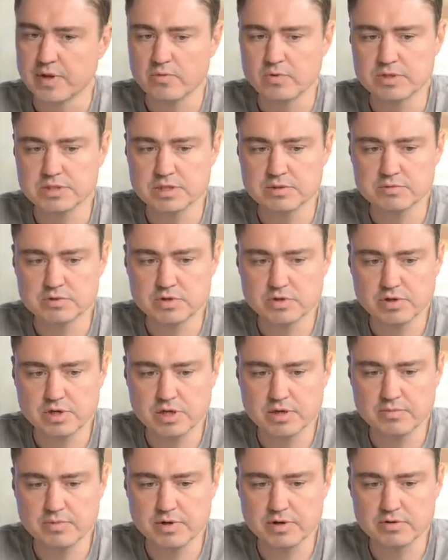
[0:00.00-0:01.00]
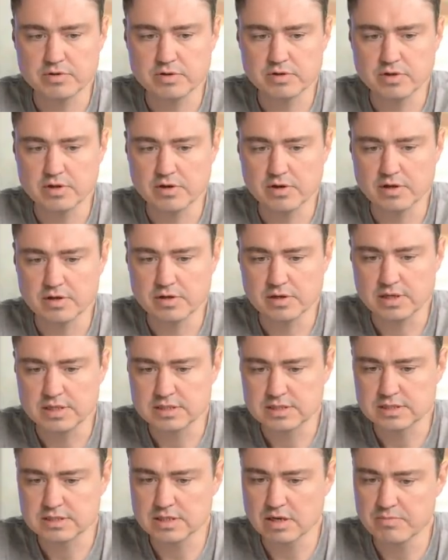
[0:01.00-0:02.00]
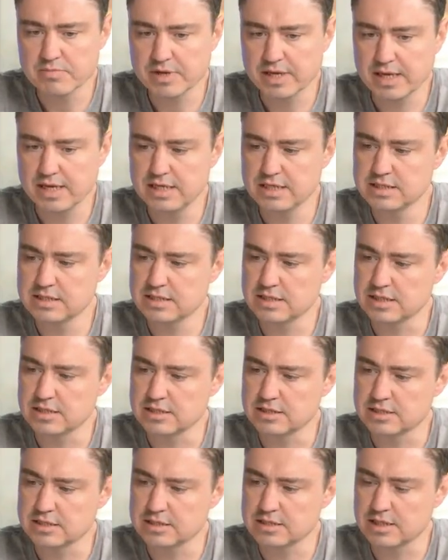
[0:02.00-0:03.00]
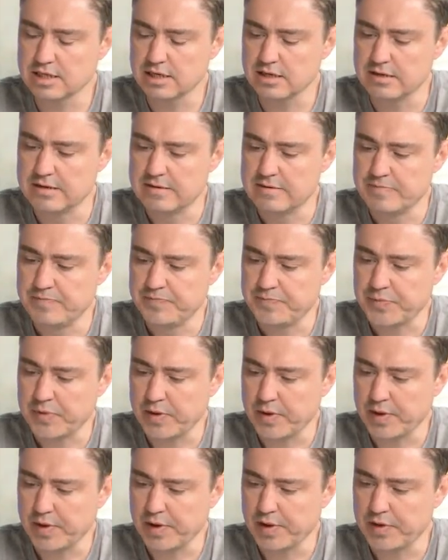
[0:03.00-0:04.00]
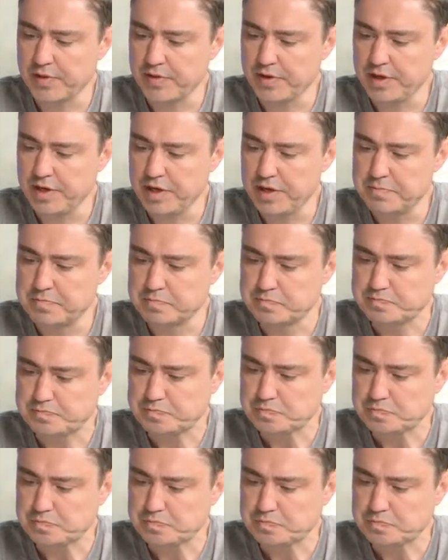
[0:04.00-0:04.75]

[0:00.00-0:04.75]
what I'm talking about uh, in some cases uh, uh, the